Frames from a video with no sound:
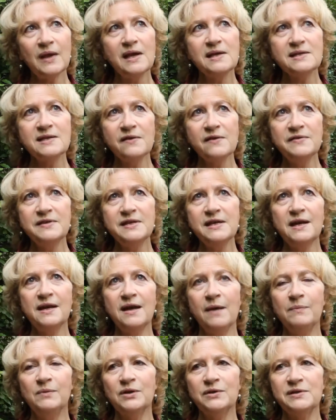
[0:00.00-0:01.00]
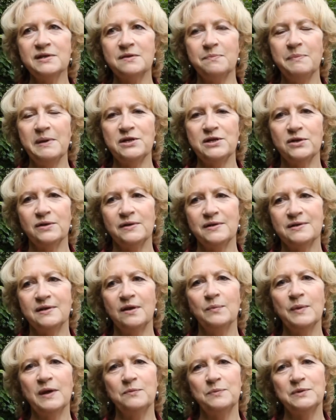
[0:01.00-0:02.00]
as I've said, I'm not a specialist
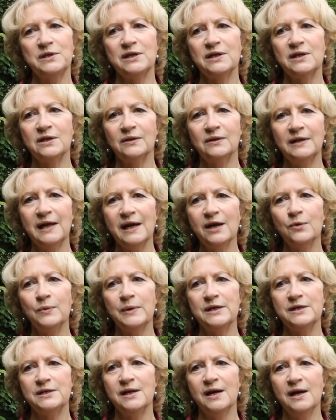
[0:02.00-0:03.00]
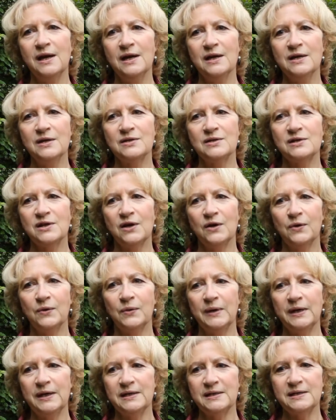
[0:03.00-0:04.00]
in one particular language, so
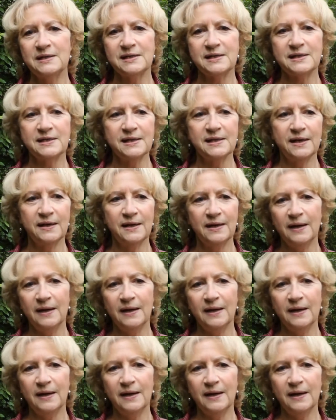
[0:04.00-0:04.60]
it's